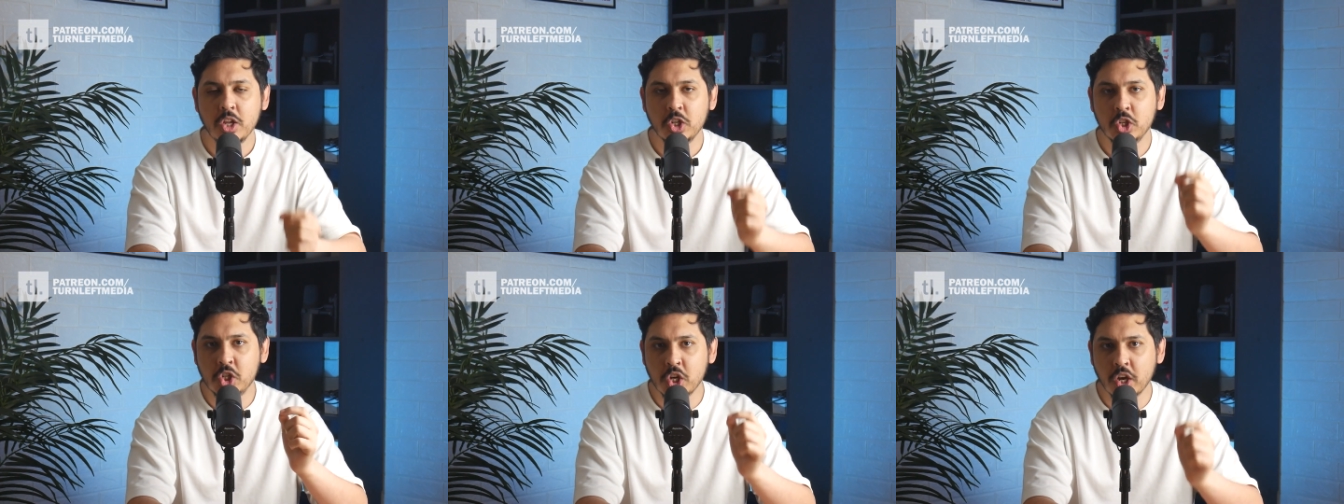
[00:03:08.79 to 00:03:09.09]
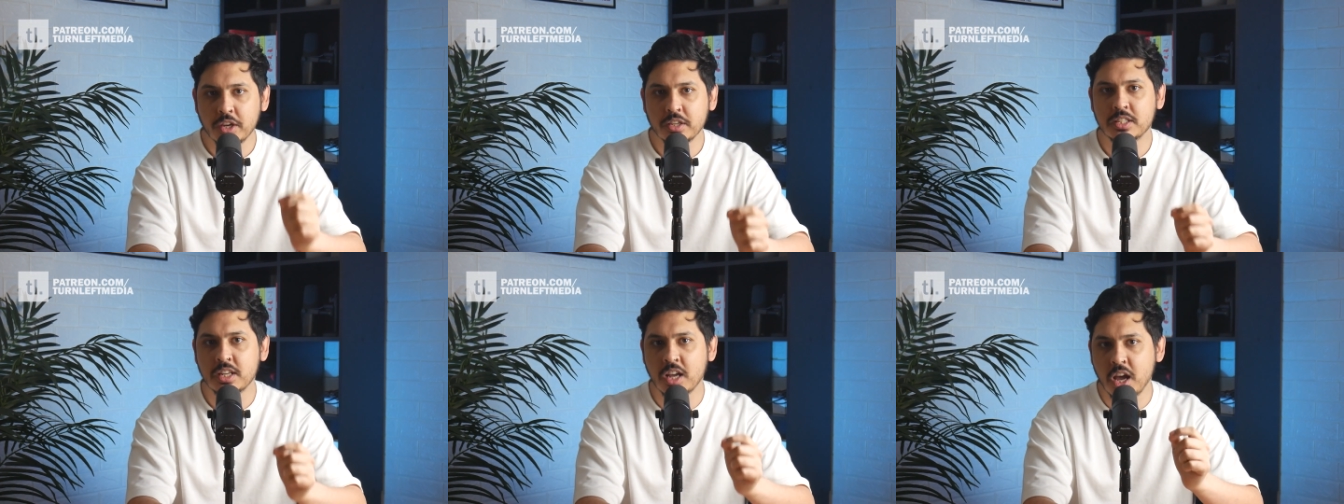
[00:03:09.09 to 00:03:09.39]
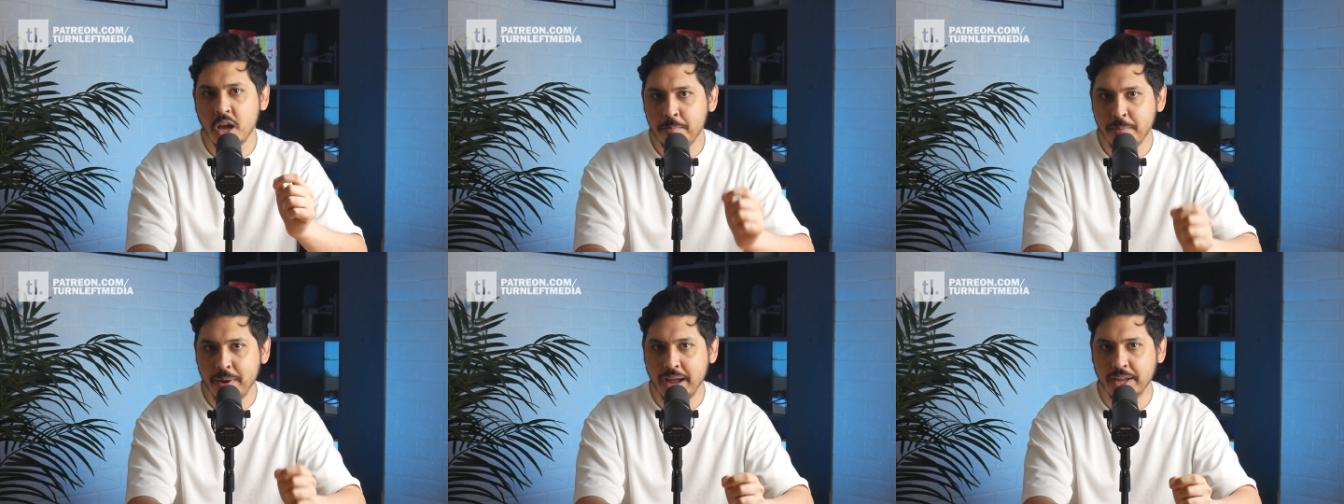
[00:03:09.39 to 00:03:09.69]
just
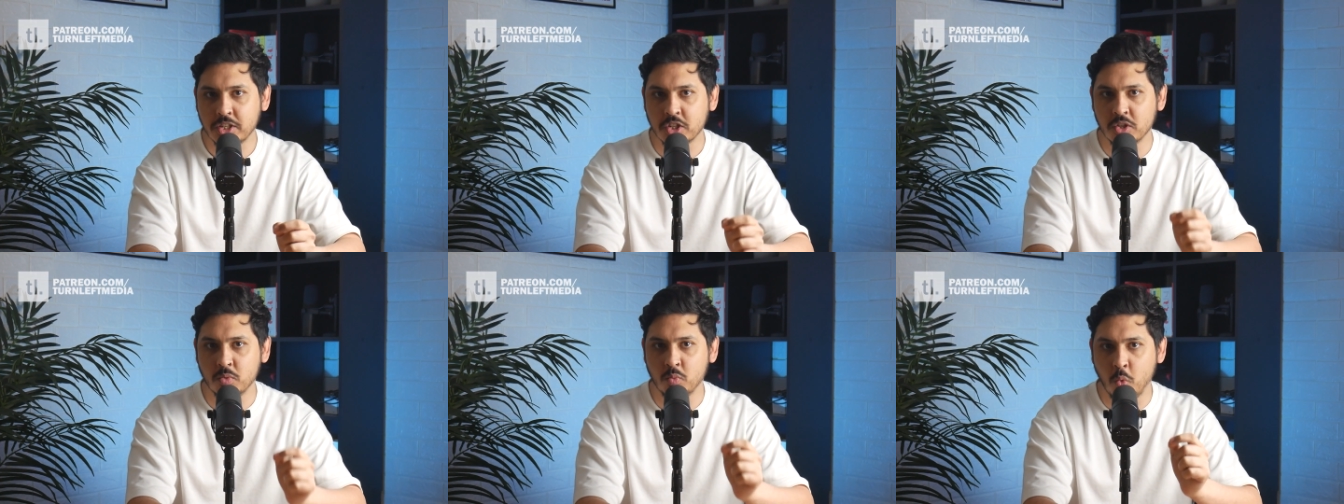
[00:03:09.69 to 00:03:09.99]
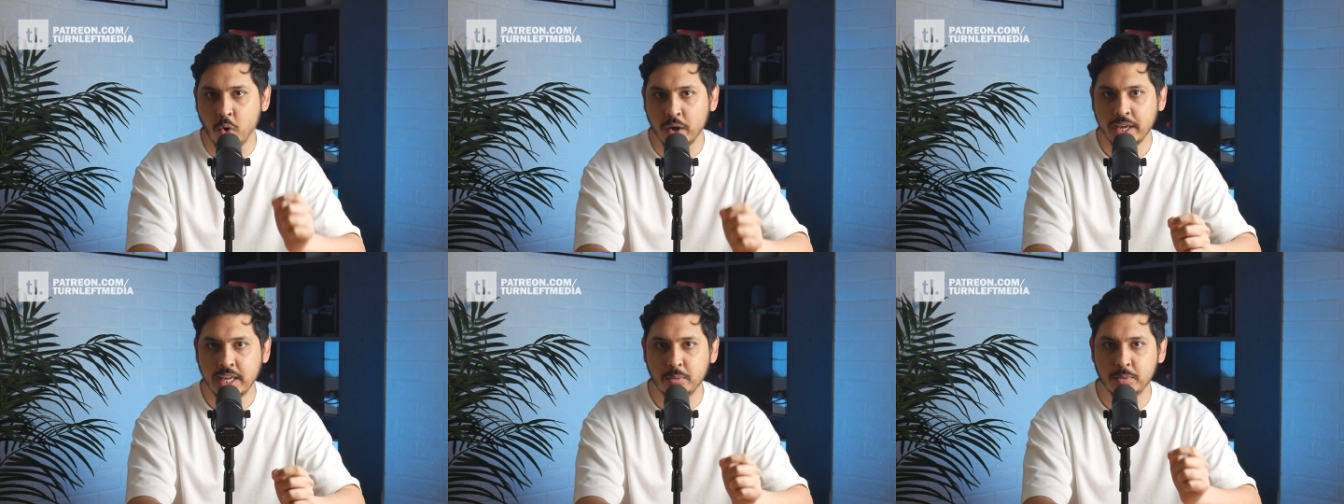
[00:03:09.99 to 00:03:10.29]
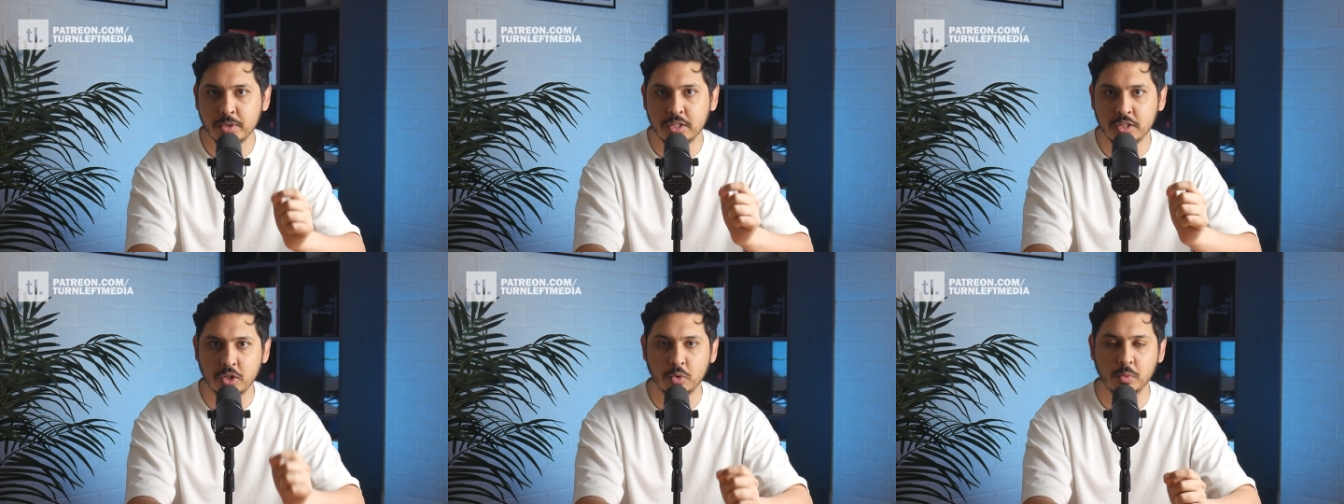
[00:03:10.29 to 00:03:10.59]
imagine what he
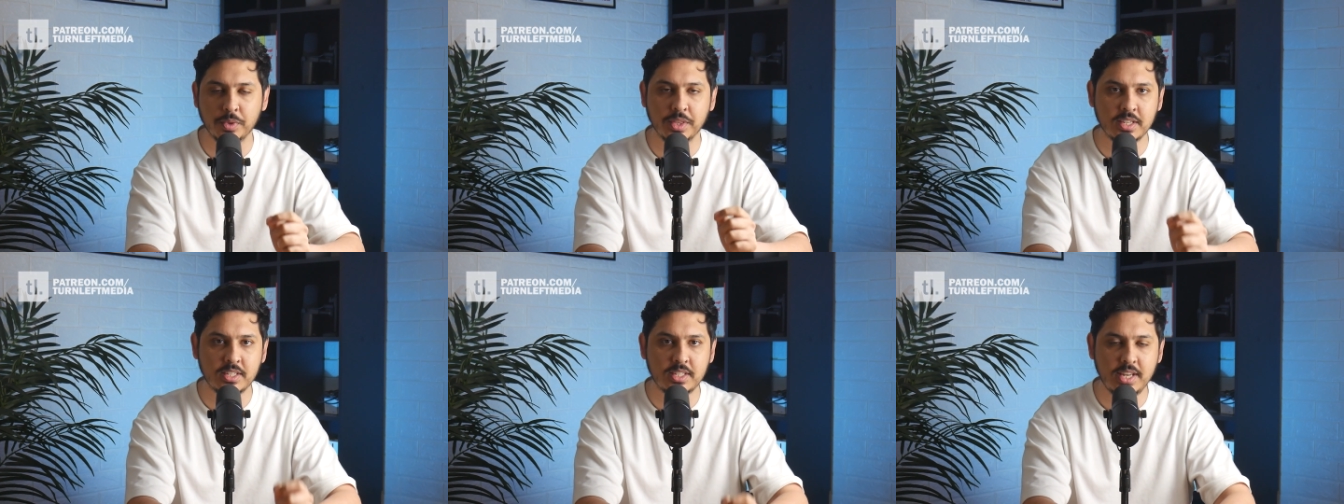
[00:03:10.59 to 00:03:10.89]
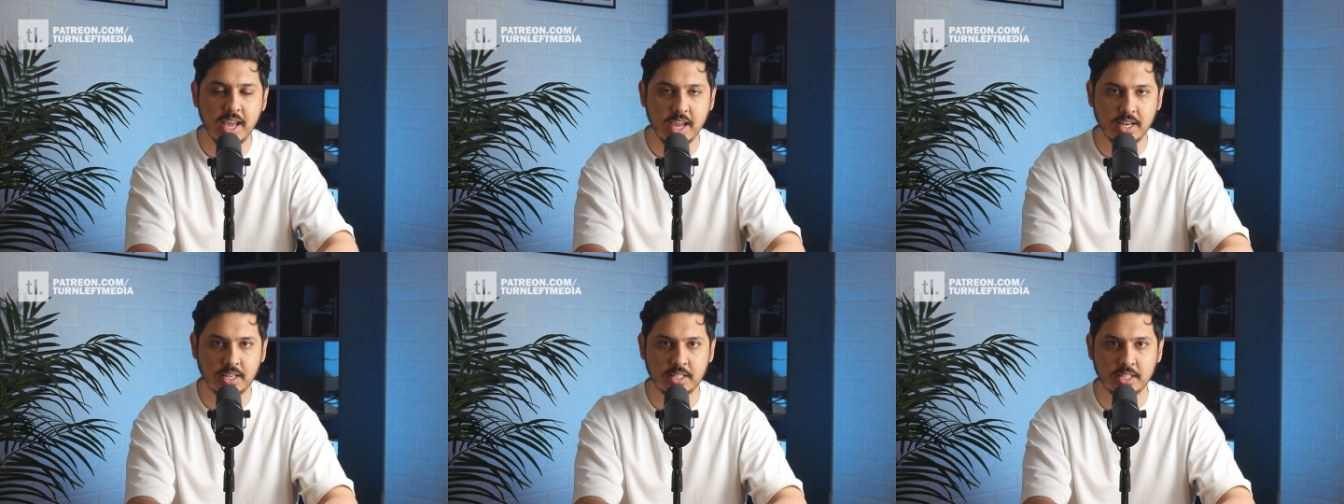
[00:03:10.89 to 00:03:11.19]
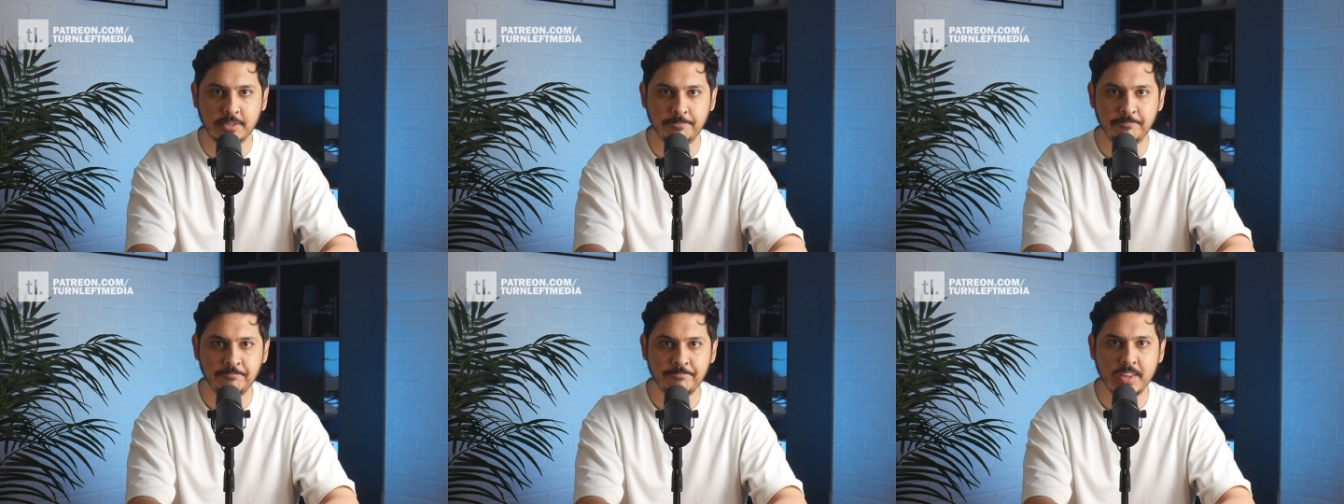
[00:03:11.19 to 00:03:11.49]
would do with the
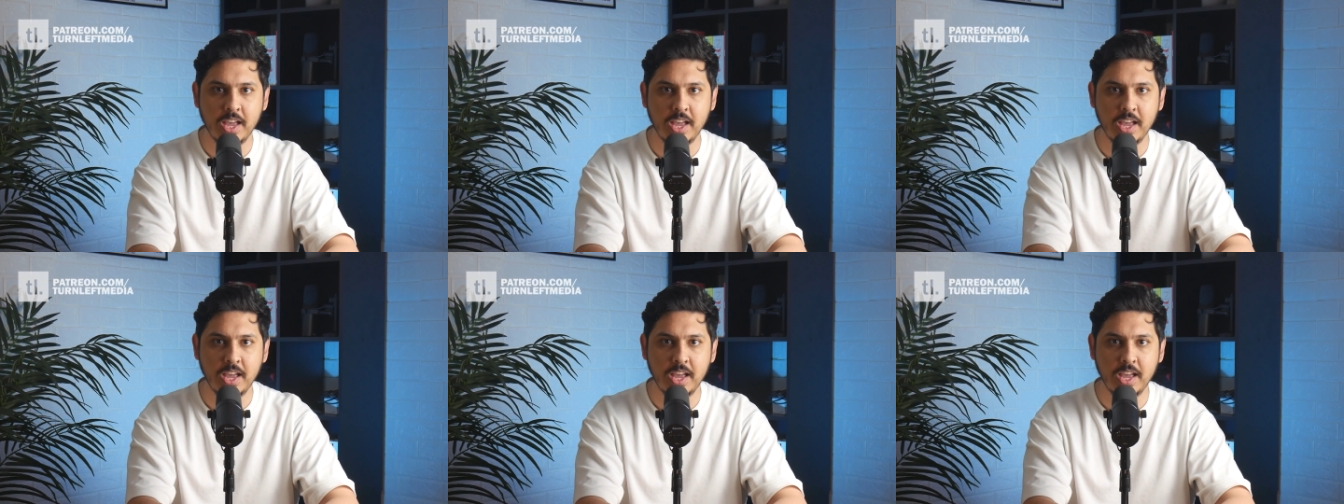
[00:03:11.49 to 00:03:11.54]
state.